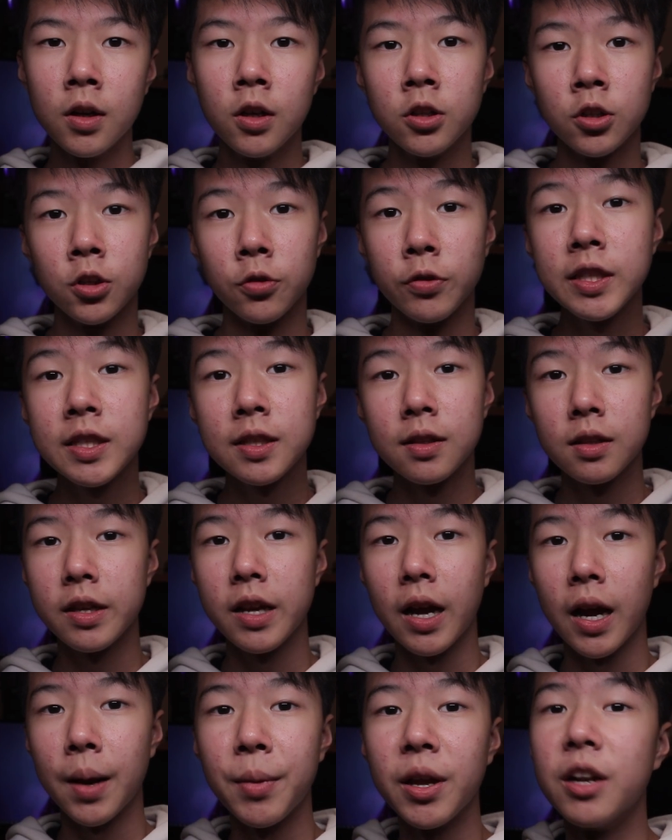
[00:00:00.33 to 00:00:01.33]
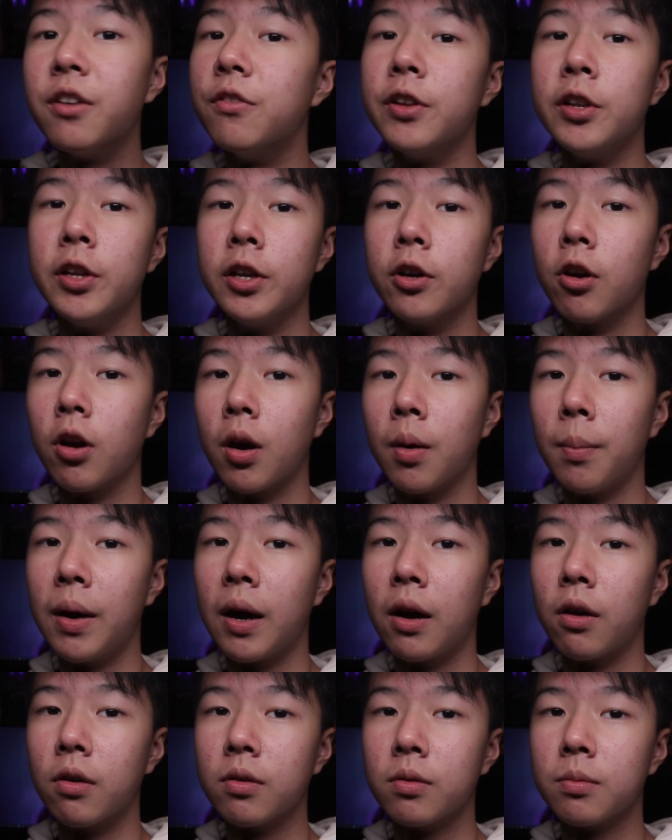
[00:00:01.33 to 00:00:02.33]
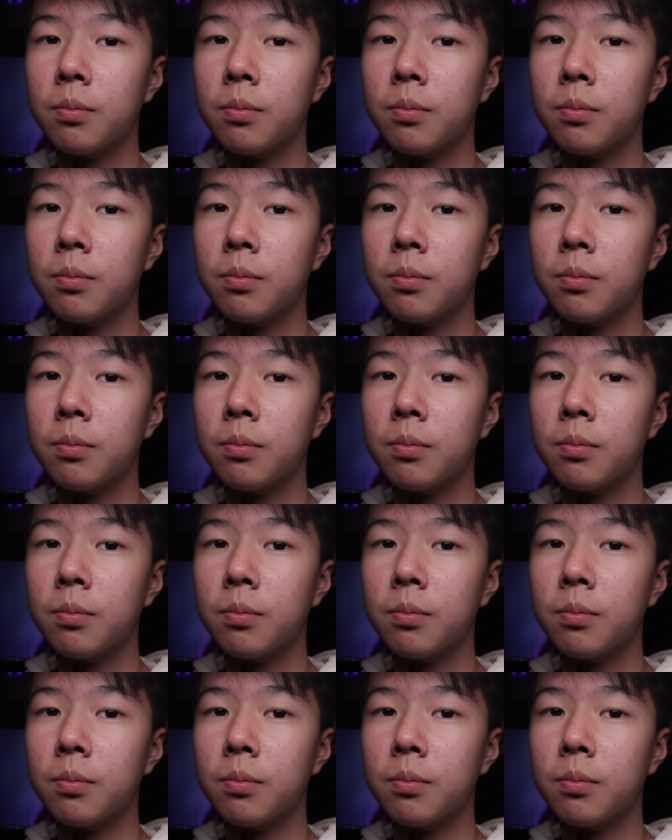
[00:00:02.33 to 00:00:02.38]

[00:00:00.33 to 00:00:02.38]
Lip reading: So recently I made a video about